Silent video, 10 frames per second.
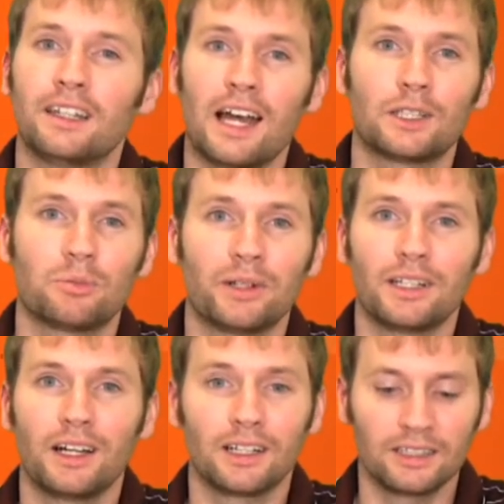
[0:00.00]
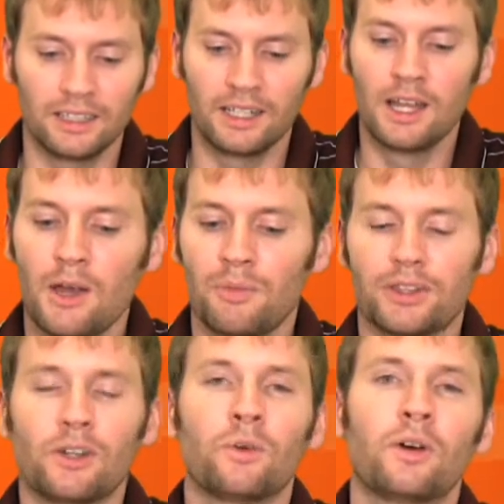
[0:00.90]
That's pretty ugly.
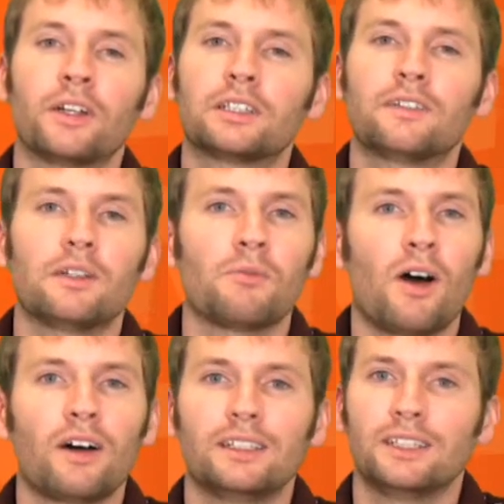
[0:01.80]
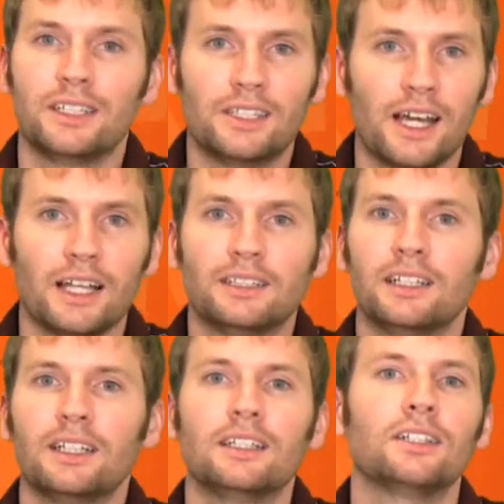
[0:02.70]
But the worst of them all is the Jets.
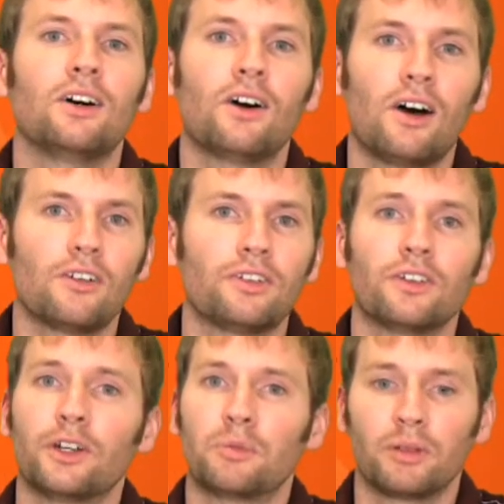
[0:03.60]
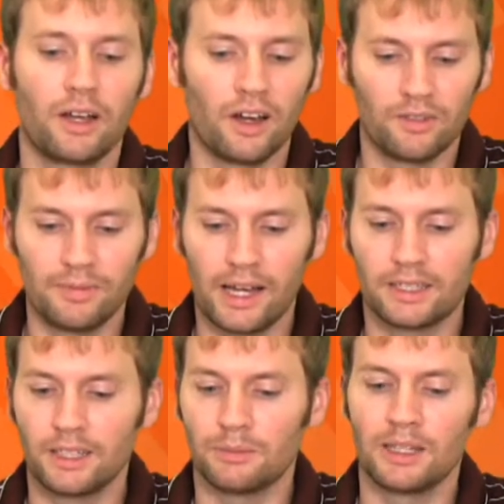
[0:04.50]
It is awful, their playoff
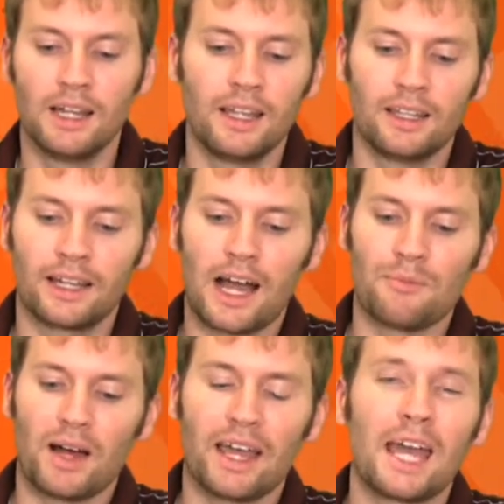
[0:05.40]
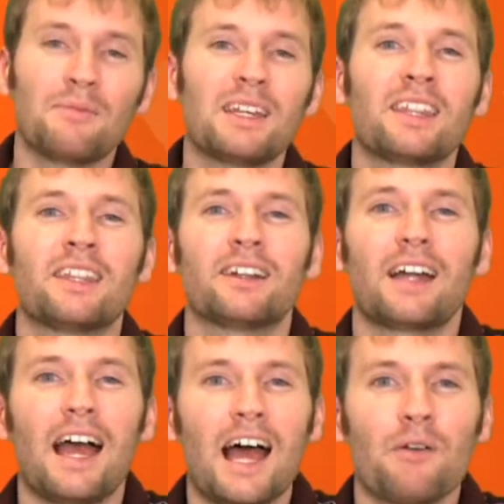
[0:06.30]
matchup. They got Miami, then
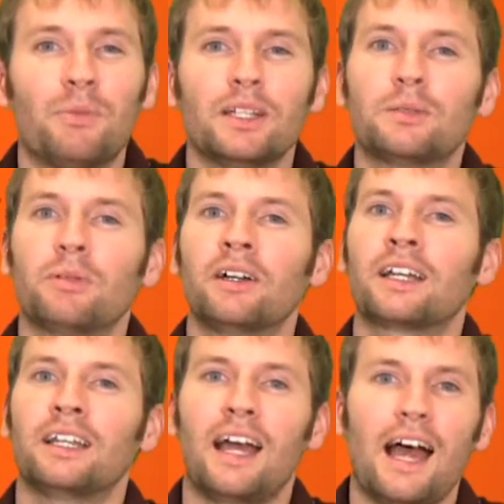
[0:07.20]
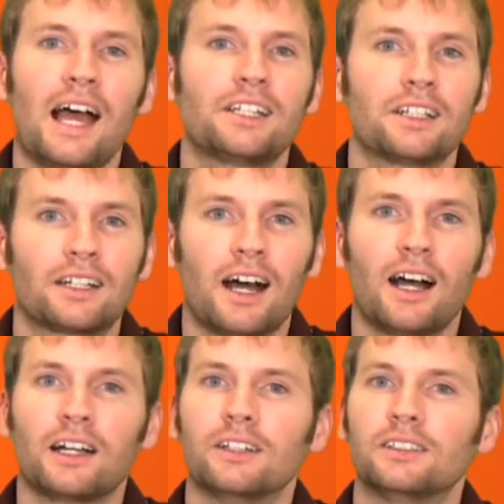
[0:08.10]
they're at Pittsburgh and at
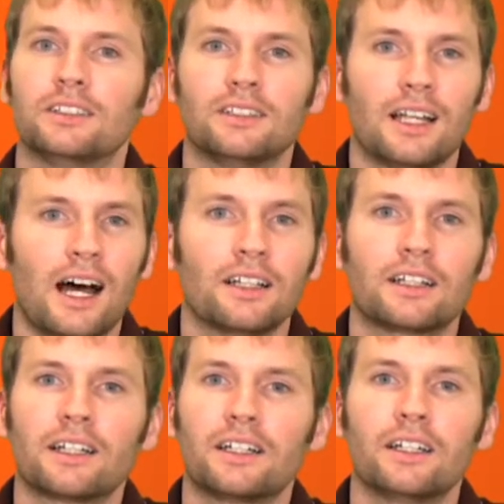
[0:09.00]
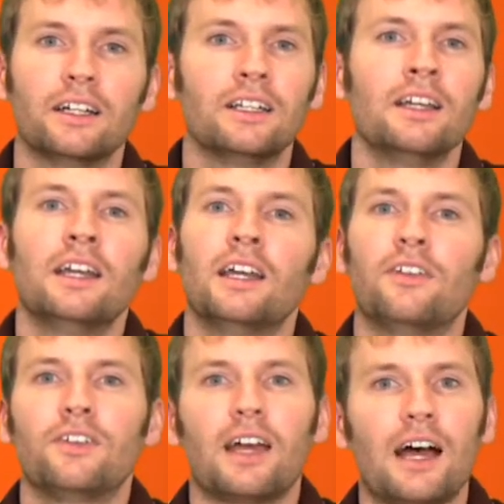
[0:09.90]
Chicago. So not looking good.
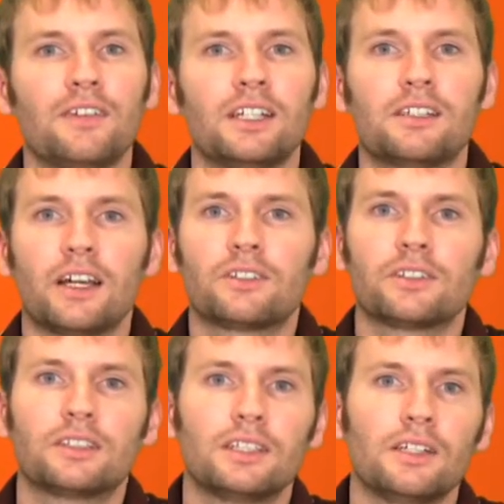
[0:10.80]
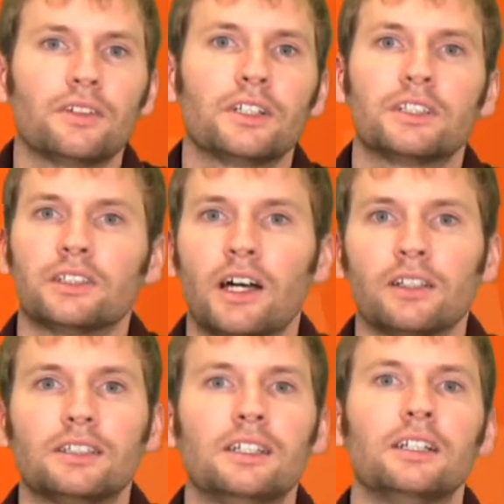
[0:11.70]
If you have any Jets receivers or
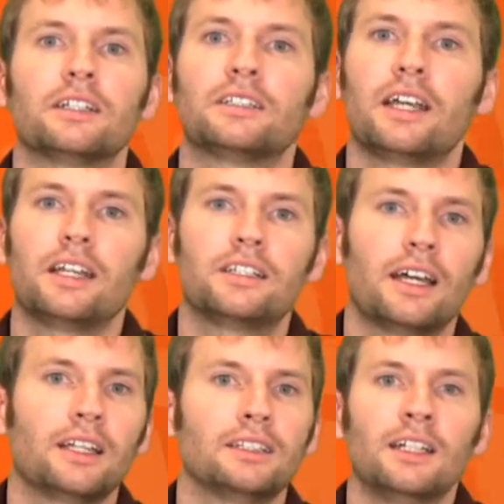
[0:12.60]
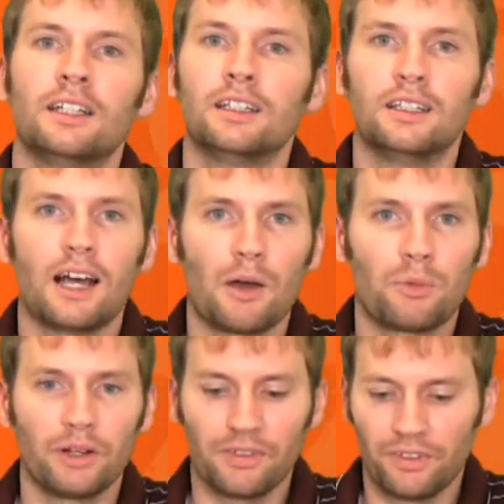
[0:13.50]
LT or Sanchez, not
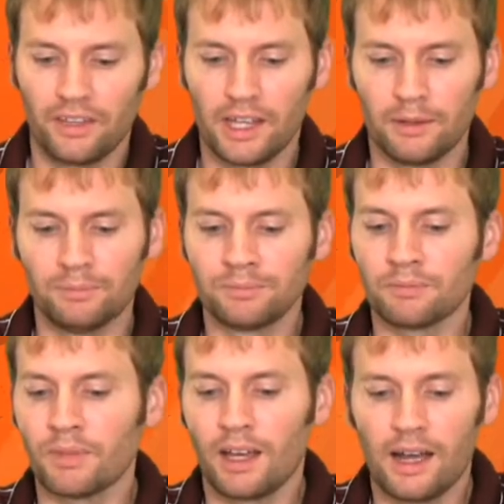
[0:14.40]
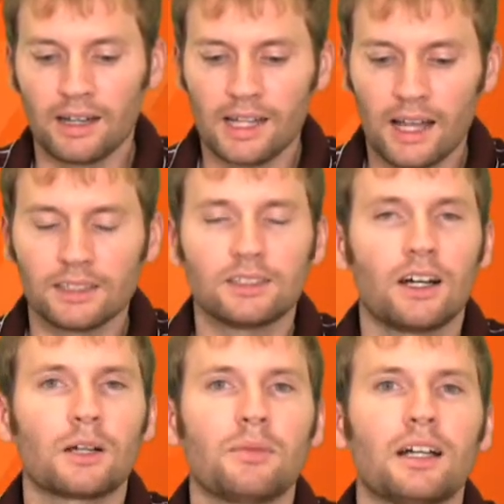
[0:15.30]
pretty for them. All right, now let's
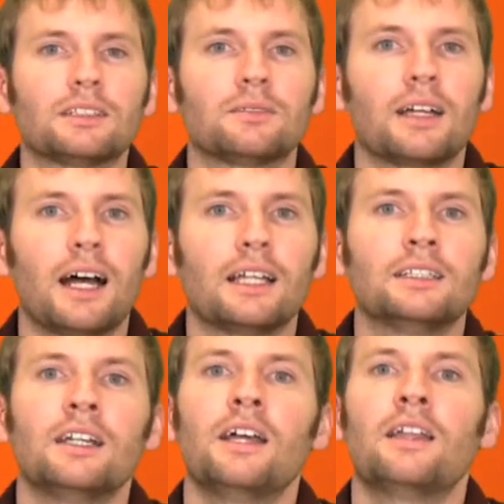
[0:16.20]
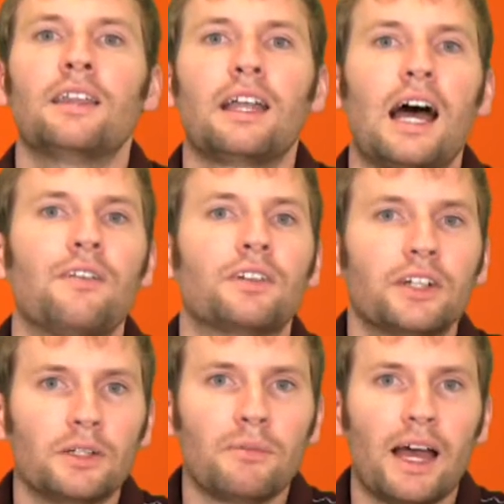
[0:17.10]
talk about some guys that have
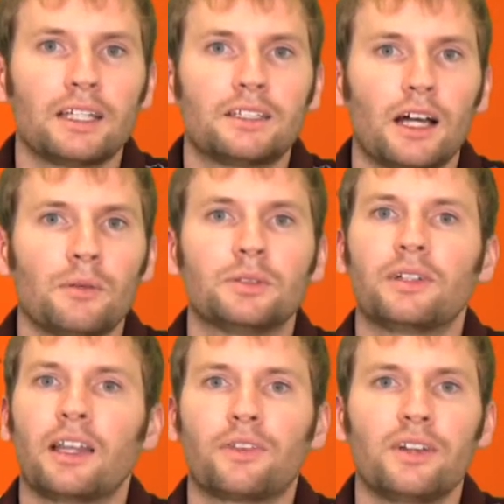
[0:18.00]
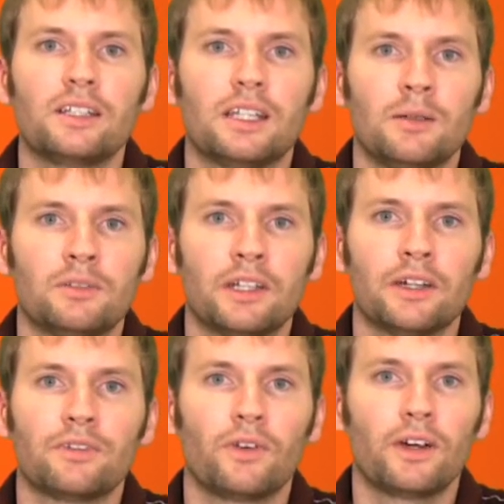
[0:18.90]
good matchups. We've got three teams
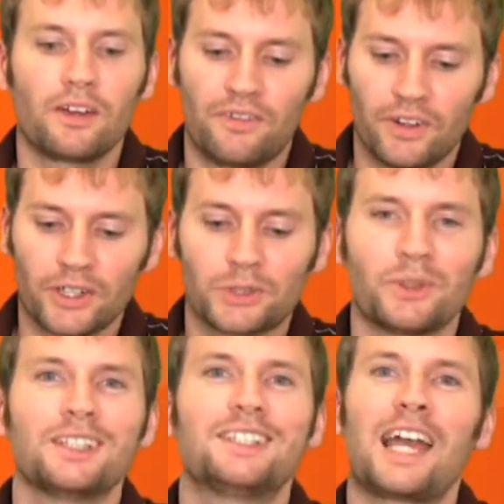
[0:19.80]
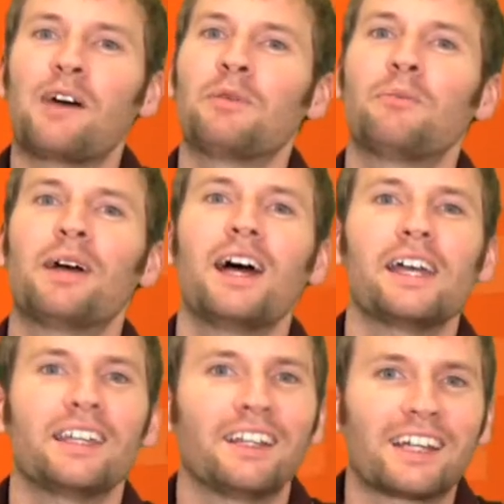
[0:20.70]
here for you. First one, Tampa
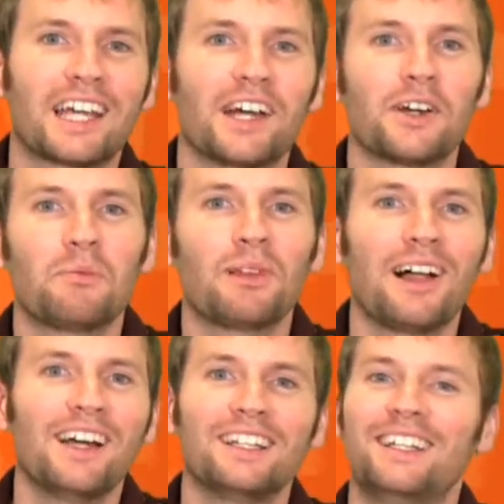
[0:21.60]
Bay and LeGarrette Blunt.